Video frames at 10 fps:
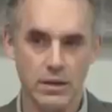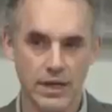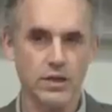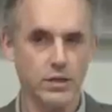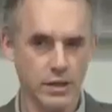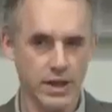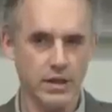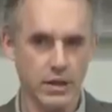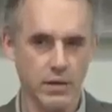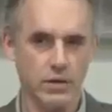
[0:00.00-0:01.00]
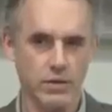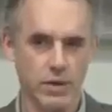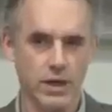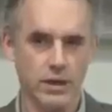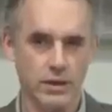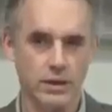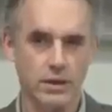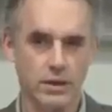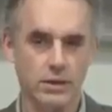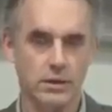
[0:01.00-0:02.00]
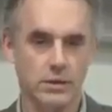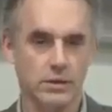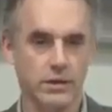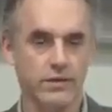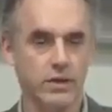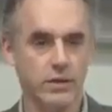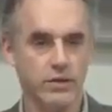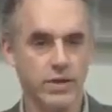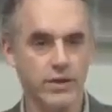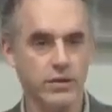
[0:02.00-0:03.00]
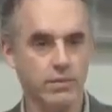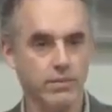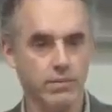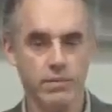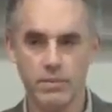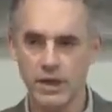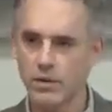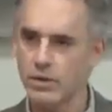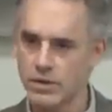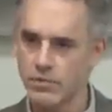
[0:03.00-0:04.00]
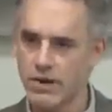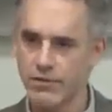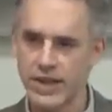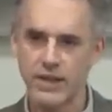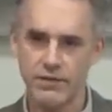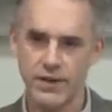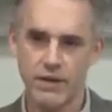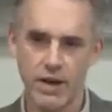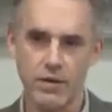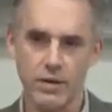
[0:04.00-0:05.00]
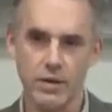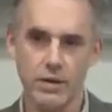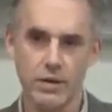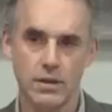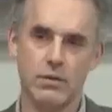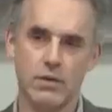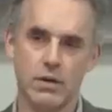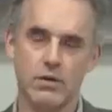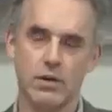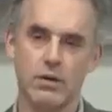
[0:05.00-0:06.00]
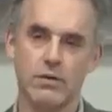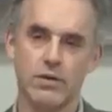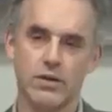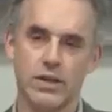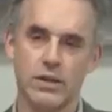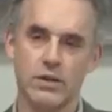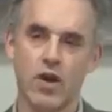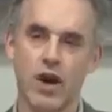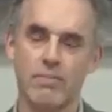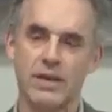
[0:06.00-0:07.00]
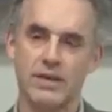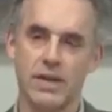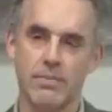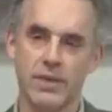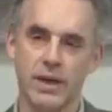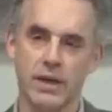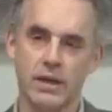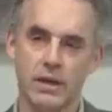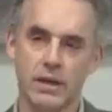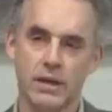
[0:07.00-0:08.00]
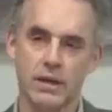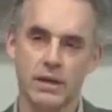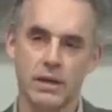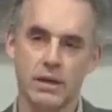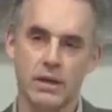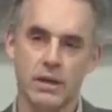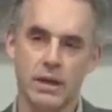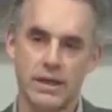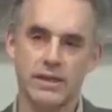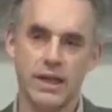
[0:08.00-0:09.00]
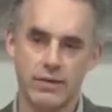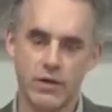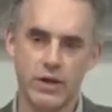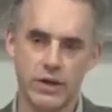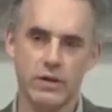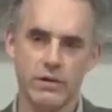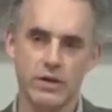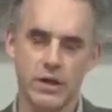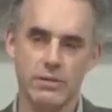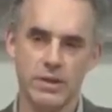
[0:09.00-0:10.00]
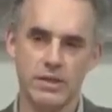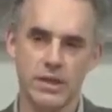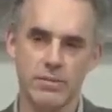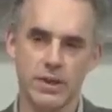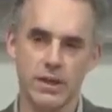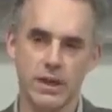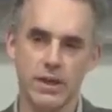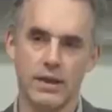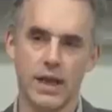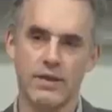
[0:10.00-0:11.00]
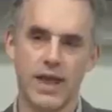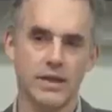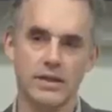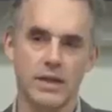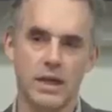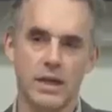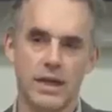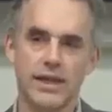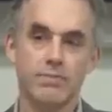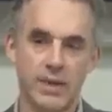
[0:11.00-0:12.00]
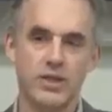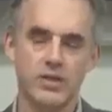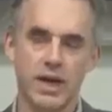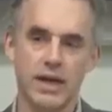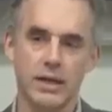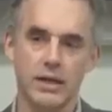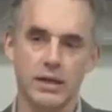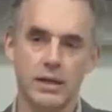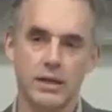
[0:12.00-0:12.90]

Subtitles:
That's a good thing to know as well. So even though it's rather, it's a rough thing to figure out. You can go to university to not be something instead of going to university to be something. And it's Pleasure Island.